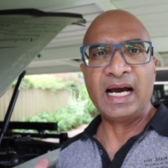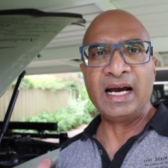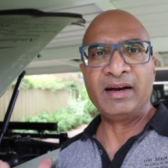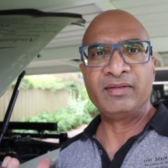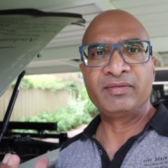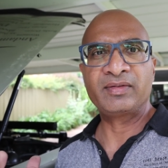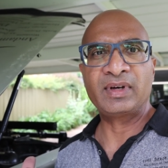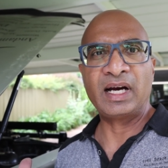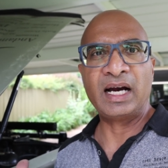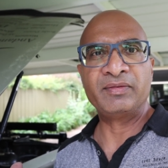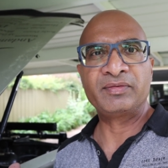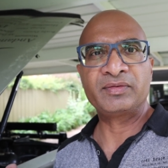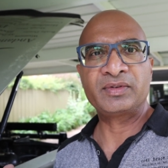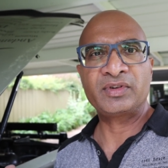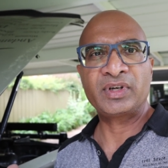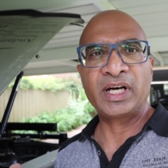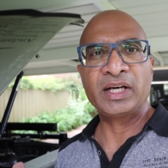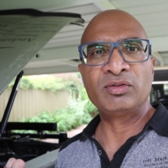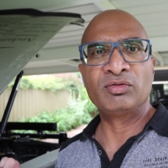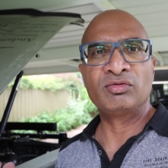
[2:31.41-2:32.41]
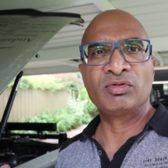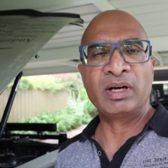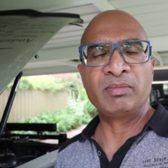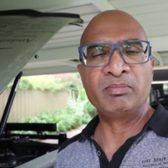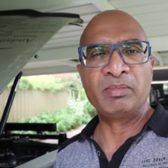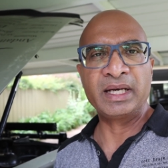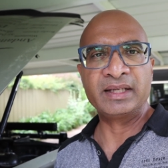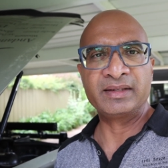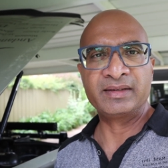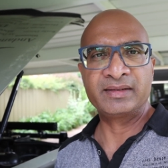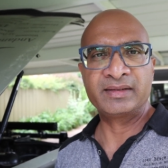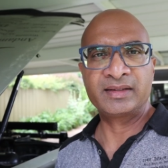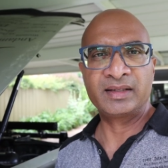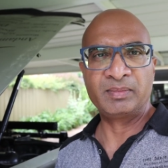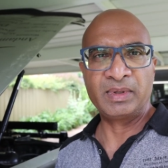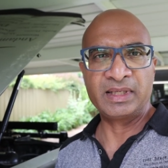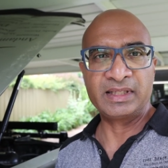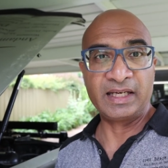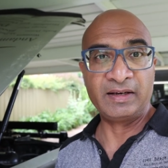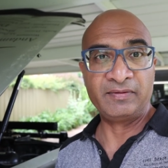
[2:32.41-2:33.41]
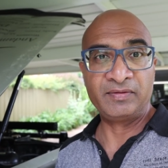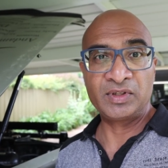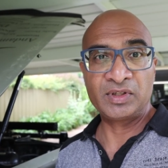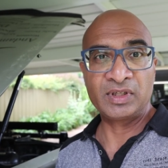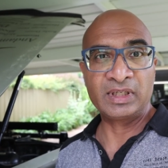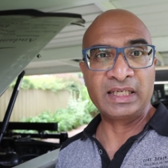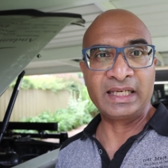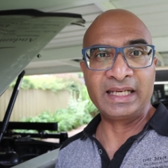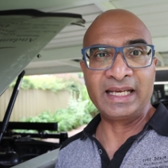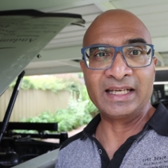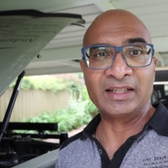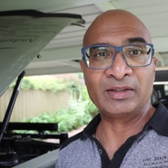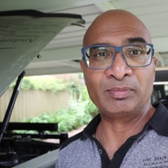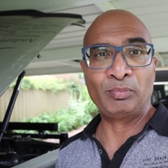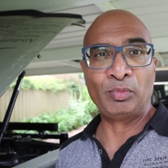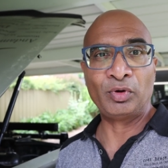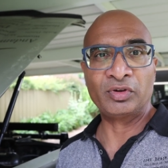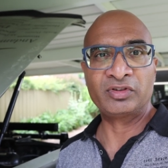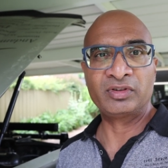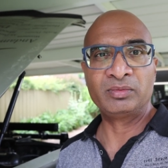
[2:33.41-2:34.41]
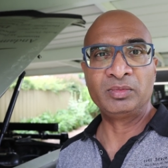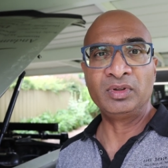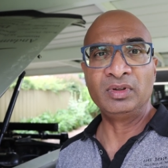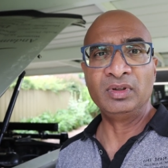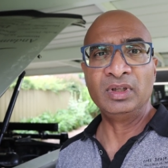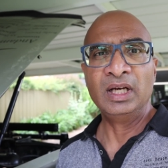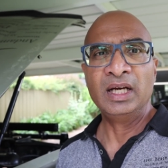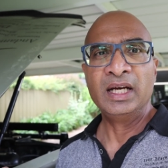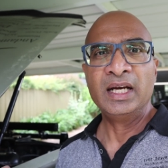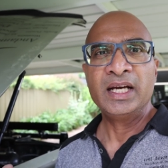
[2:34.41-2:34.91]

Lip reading: I've tried to run my system as efficiently as possible